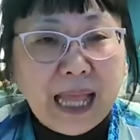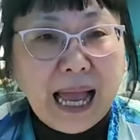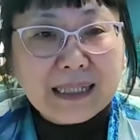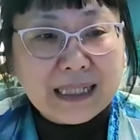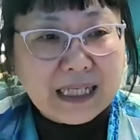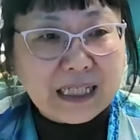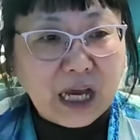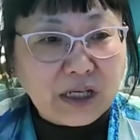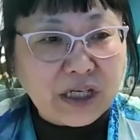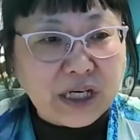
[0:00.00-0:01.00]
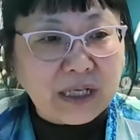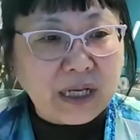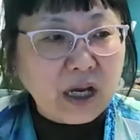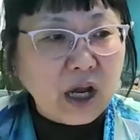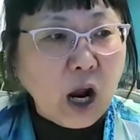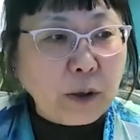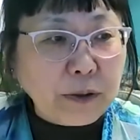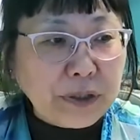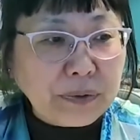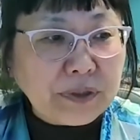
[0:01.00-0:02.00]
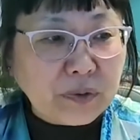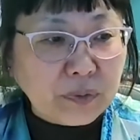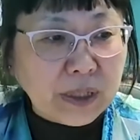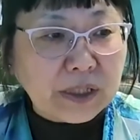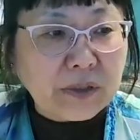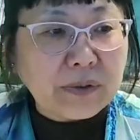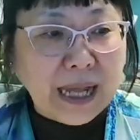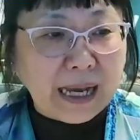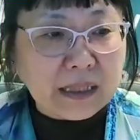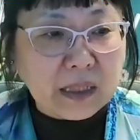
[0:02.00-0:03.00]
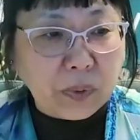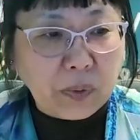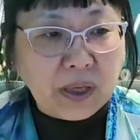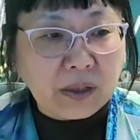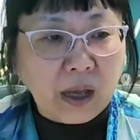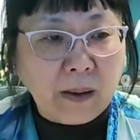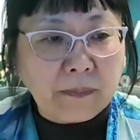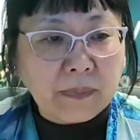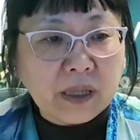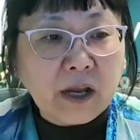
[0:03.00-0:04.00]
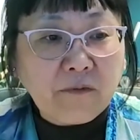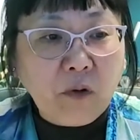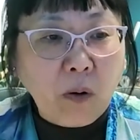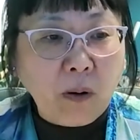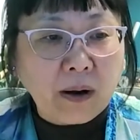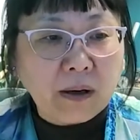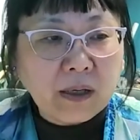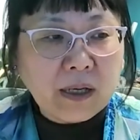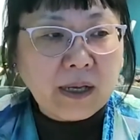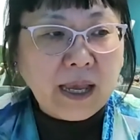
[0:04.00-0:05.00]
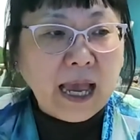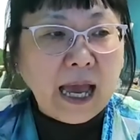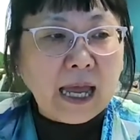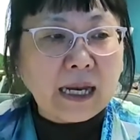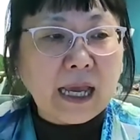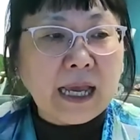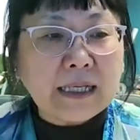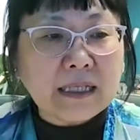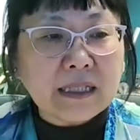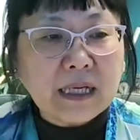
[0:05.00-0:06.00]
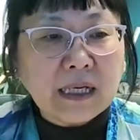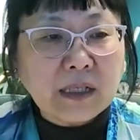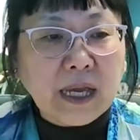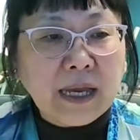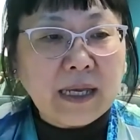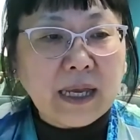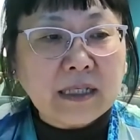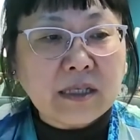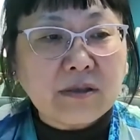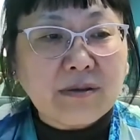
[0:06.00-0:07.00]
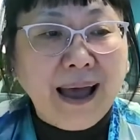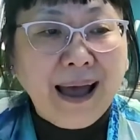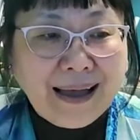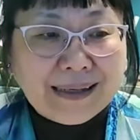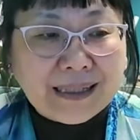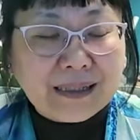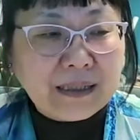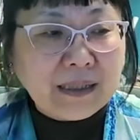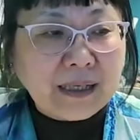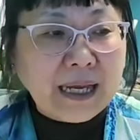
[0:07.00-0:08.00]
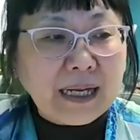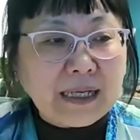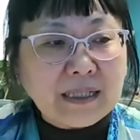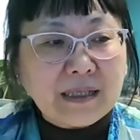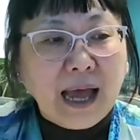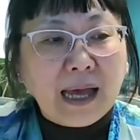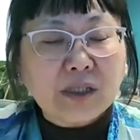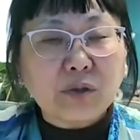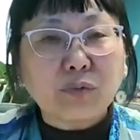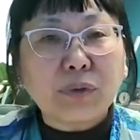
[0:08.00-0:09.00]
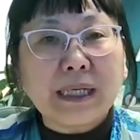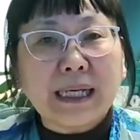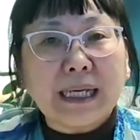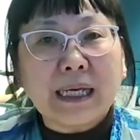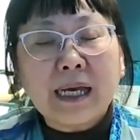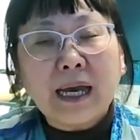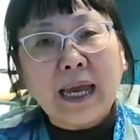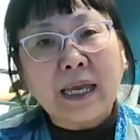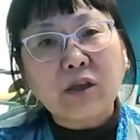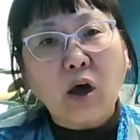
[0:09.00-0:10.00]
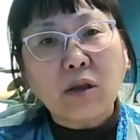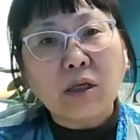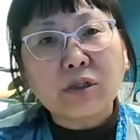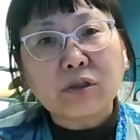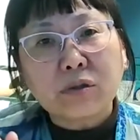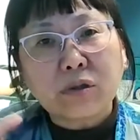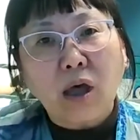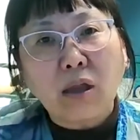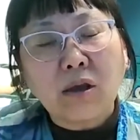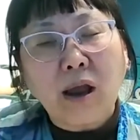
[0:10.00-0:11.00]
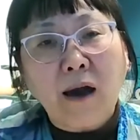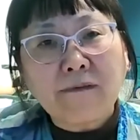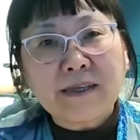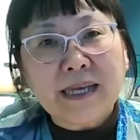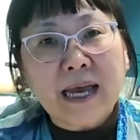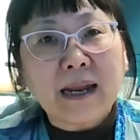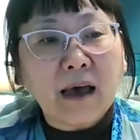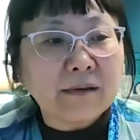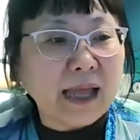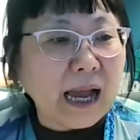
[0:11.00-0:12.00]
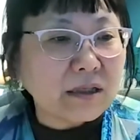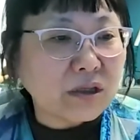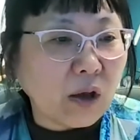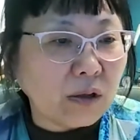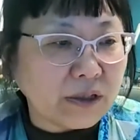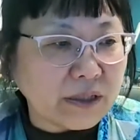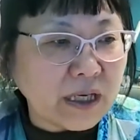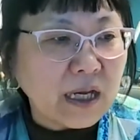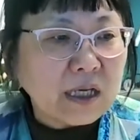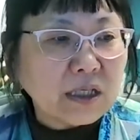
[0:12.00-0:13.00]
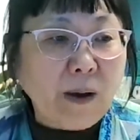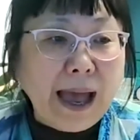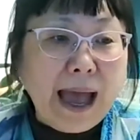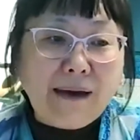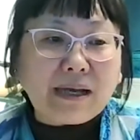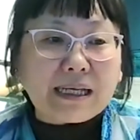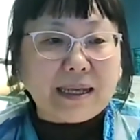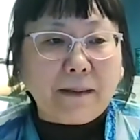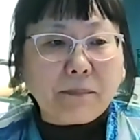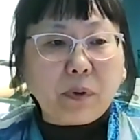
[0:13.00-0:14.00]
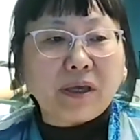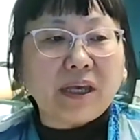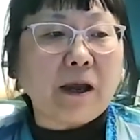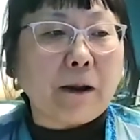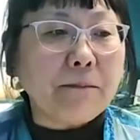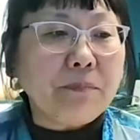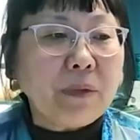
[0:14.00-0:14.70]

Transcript: tax deduction are used to reduce taxable income. Therefore, and it is not really a dollar-to-dollar offset on tax dollars. So I have an example here.